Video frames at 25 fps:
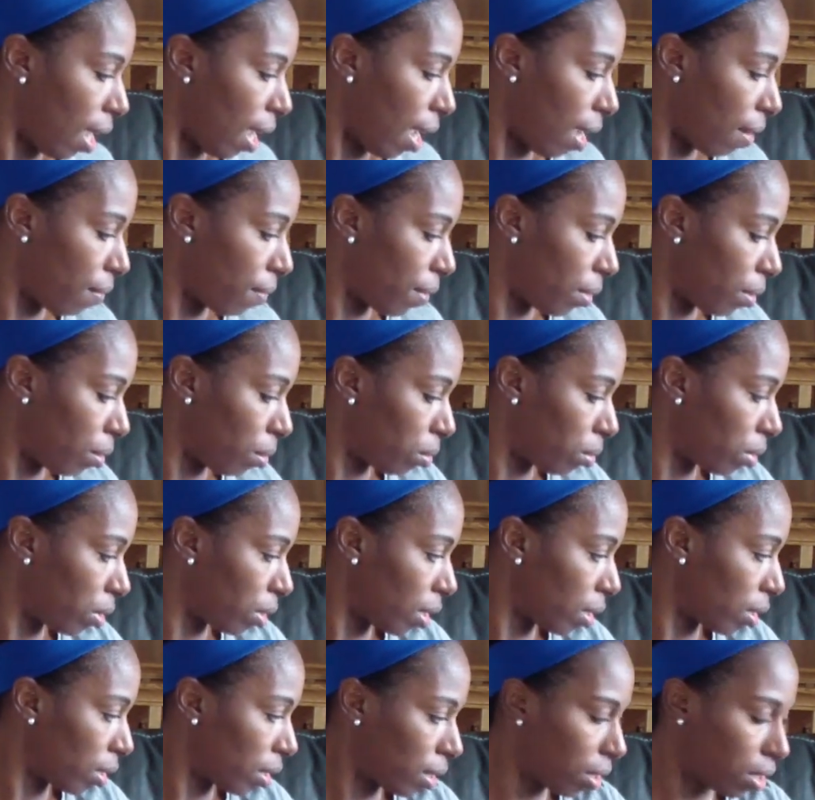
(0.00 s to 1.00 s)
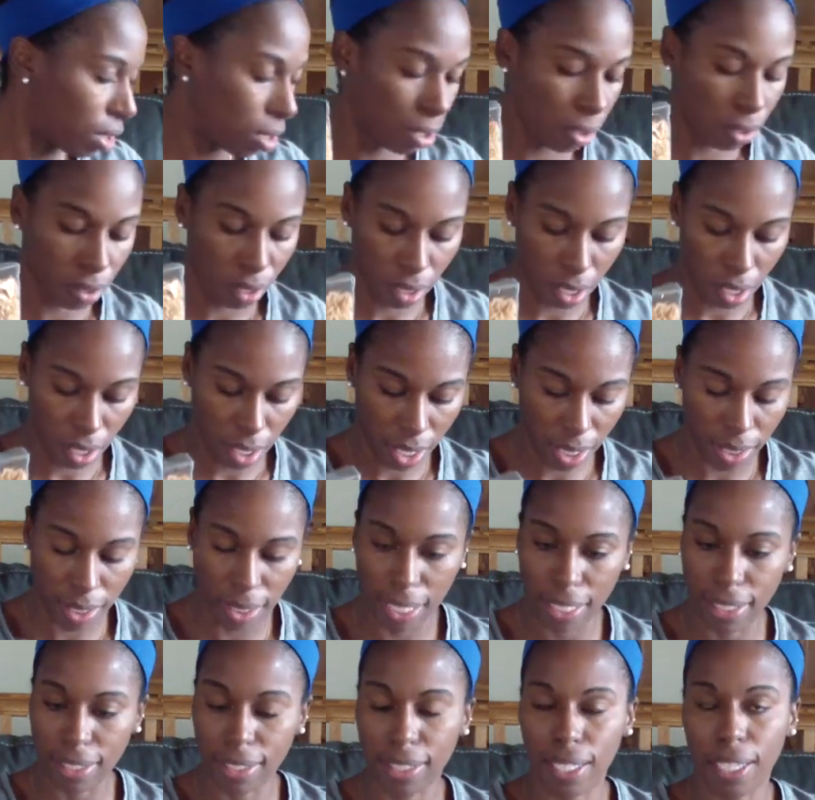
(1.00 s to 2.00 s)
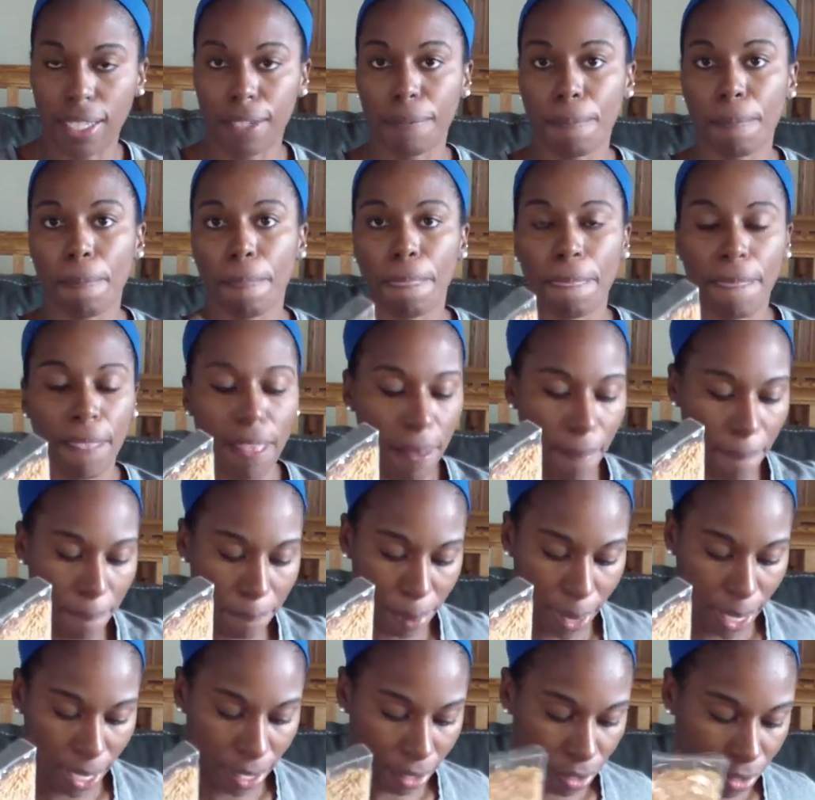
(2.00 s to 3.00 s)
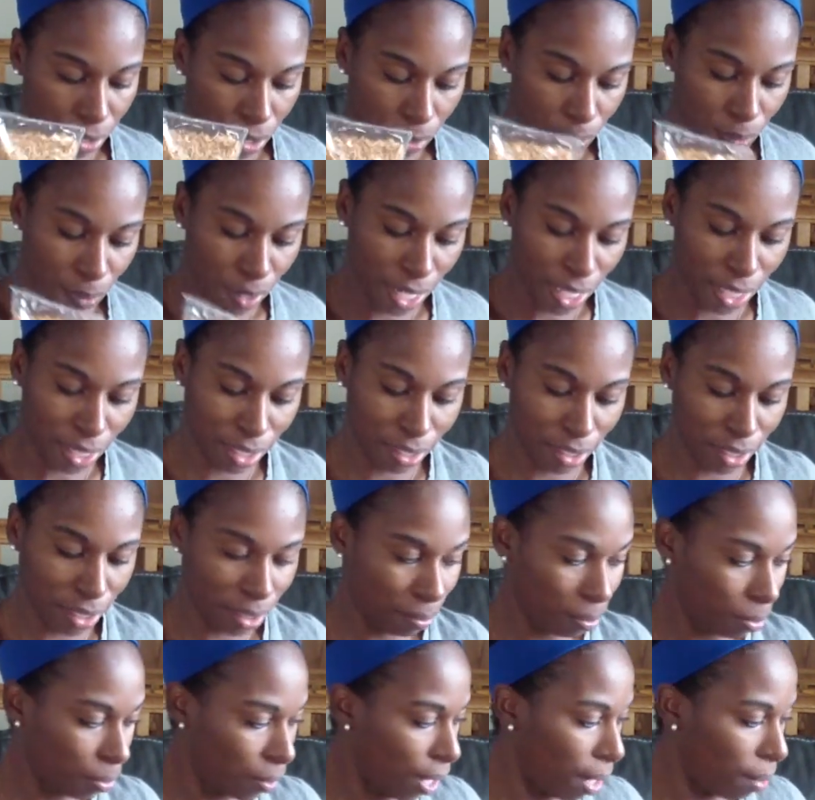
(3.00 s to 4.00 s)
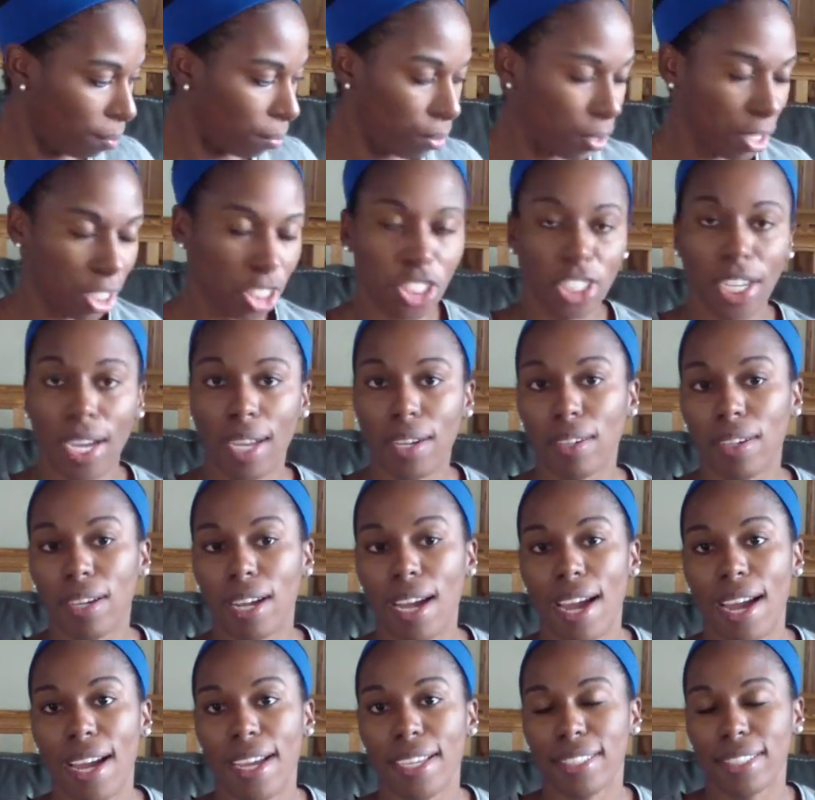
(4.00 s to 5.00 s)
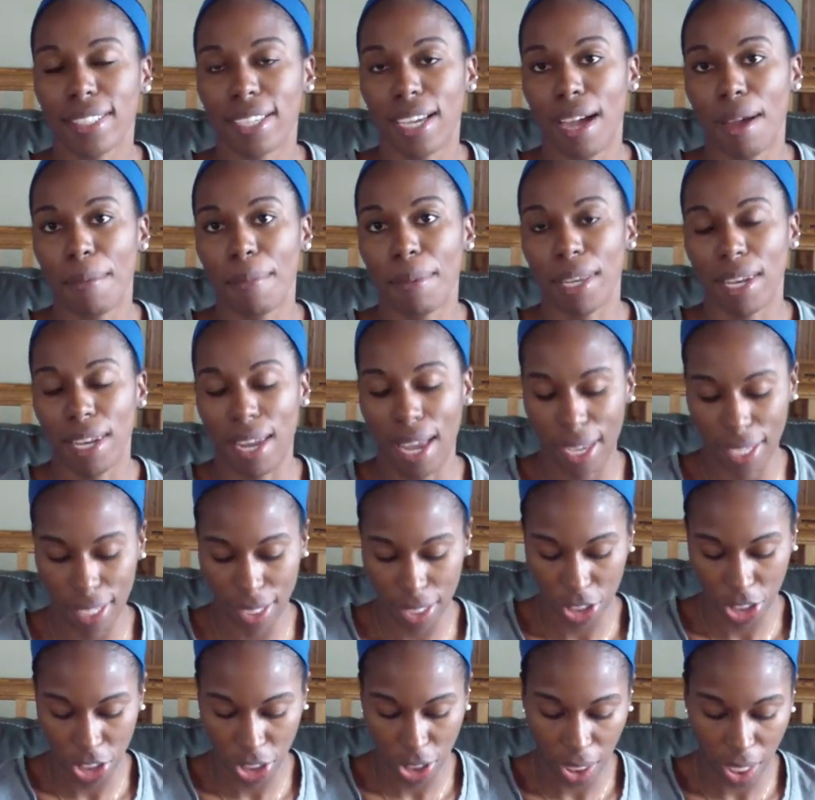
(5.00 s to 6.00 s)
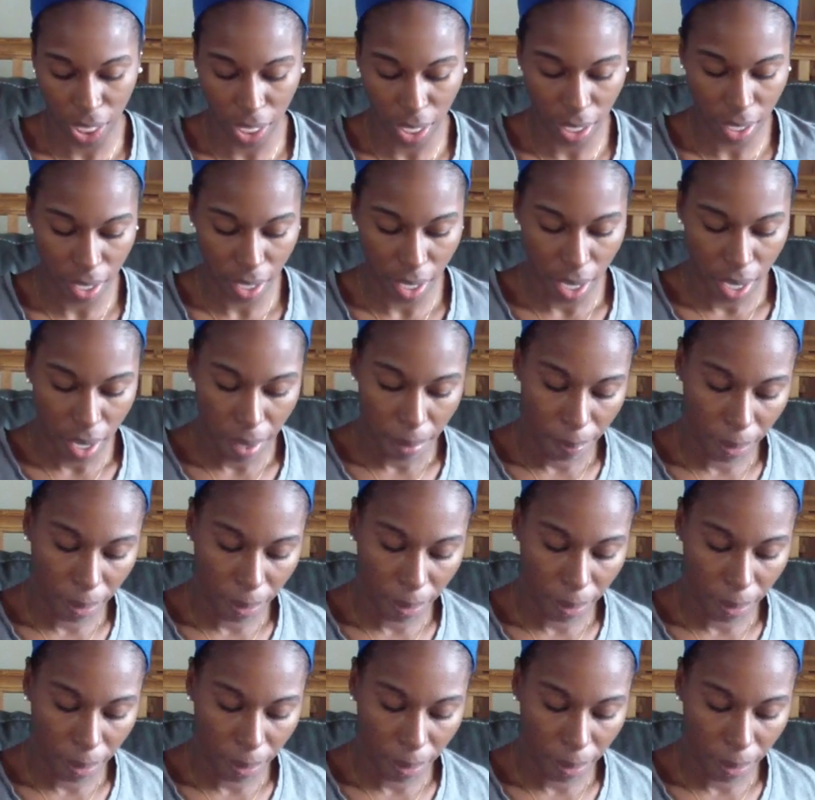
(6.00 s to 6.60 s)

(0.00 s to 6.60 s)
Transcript: I haven't used this in so long, as I said. But don't forget to subscribe to the channel, guys. Comment, like, and share.